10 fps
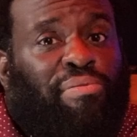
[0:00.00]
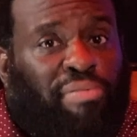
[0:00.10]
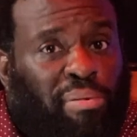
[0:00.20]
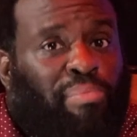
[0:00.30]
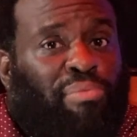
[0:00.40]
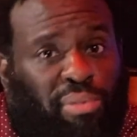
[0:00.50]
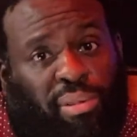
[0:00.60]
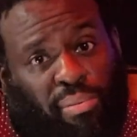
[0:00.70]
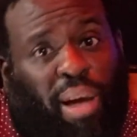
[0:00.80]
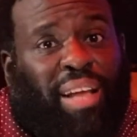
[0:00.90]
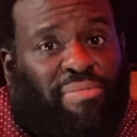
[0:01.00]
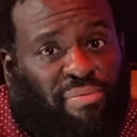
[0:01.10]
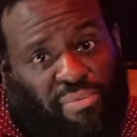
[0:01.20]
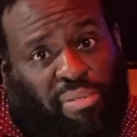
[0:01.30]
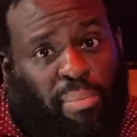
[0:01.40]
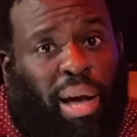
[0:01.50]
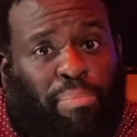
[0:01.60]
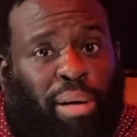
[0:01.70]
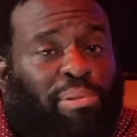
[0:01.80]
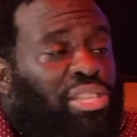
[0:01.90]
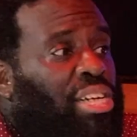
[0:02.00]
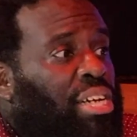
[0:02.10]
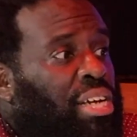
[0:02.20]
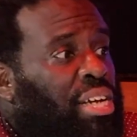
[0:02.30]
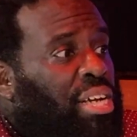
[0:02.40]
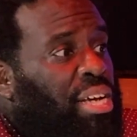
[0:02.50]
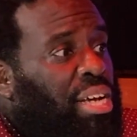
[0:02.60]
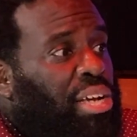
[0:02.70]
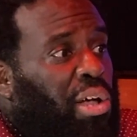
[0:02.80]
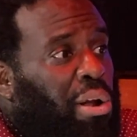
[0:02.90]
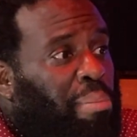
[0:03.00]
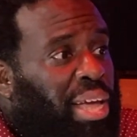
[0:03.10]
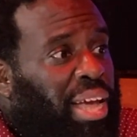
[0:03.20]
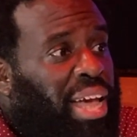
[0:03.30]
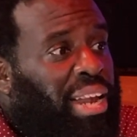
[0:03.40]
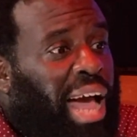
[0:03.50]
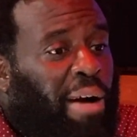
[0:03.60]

from the right for my publishing. You know what I mean? And I